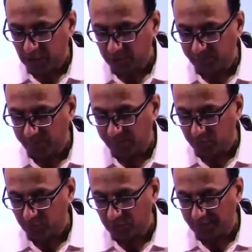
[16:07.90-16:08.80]

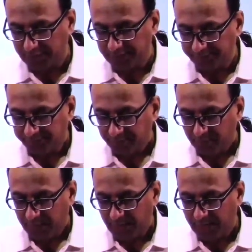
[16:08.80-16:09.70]
spermatocyte.
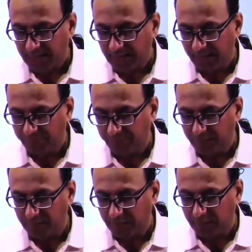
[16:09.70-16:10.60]
And if
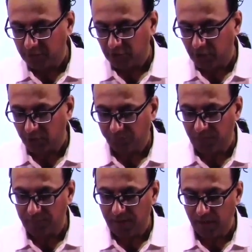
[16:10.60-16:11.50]
it is a
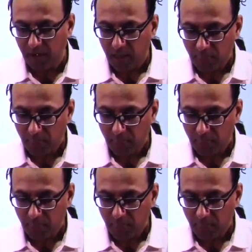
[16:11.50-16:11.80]
female,